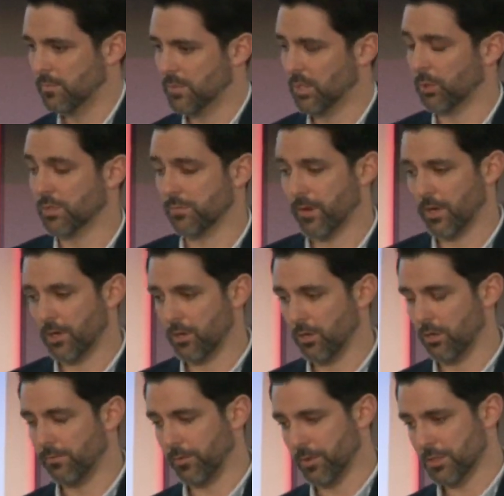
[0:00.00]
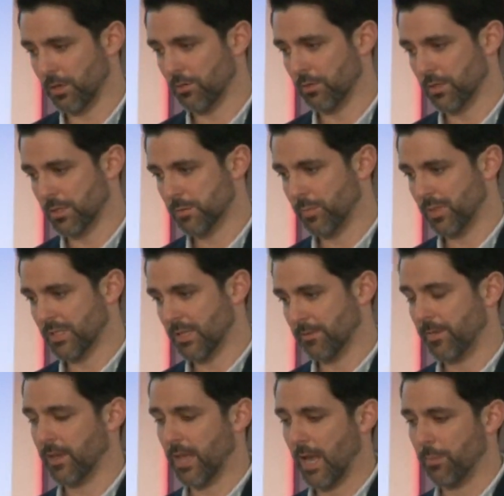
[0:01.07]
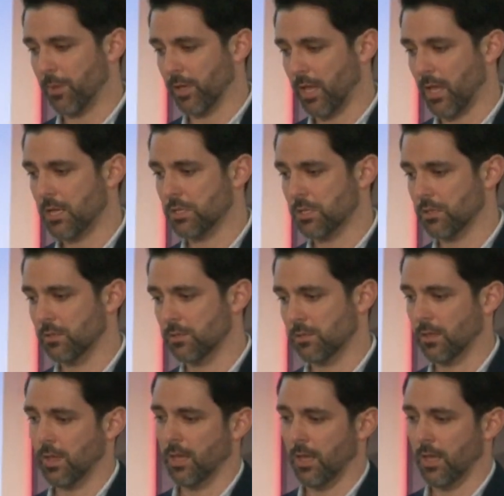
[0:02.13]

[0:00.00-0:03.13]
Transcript: So it's very good for certain specific applications.